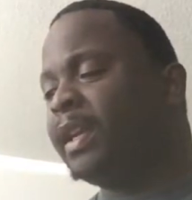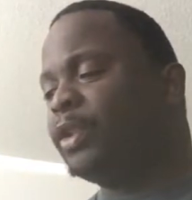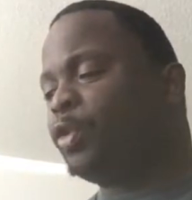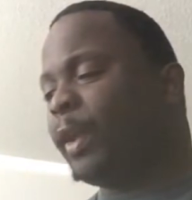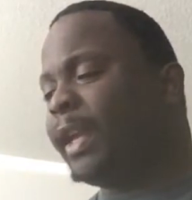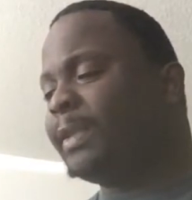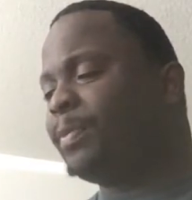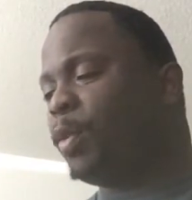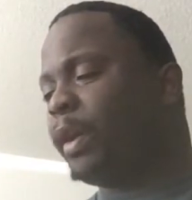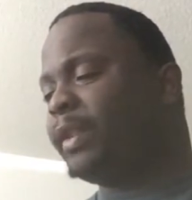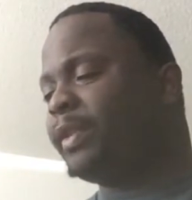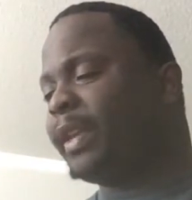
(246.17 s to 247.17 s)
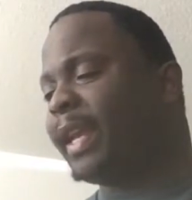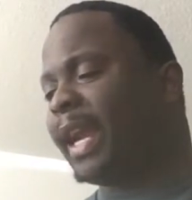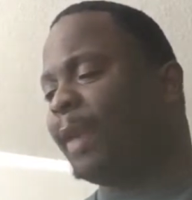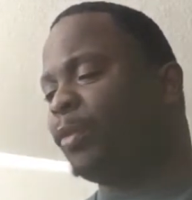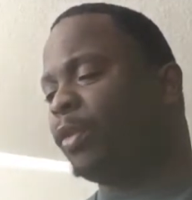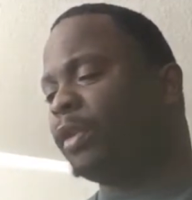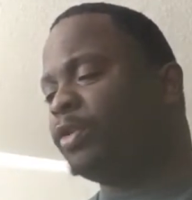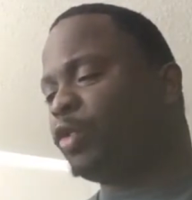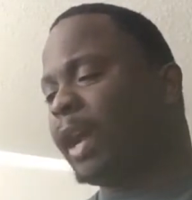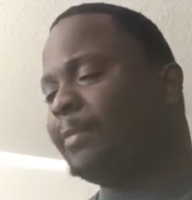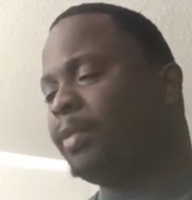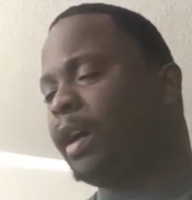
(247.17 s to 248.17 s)
transporting the camera,
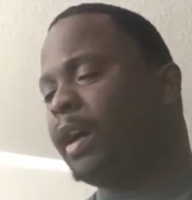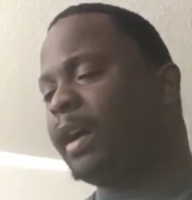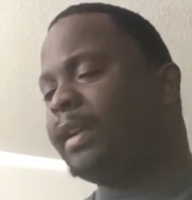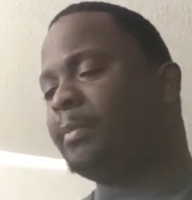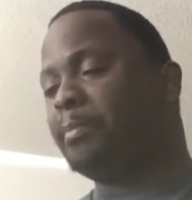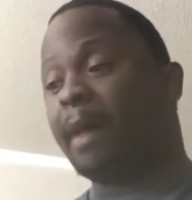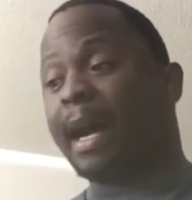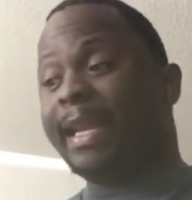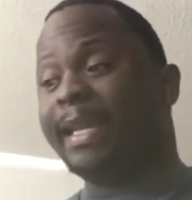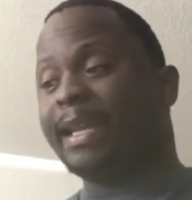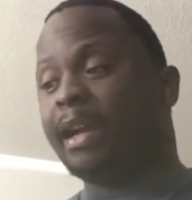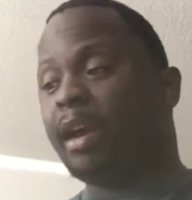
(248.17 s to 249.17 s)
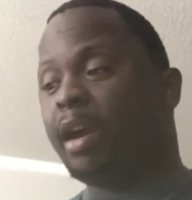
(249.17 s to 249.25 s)
tripod, mic,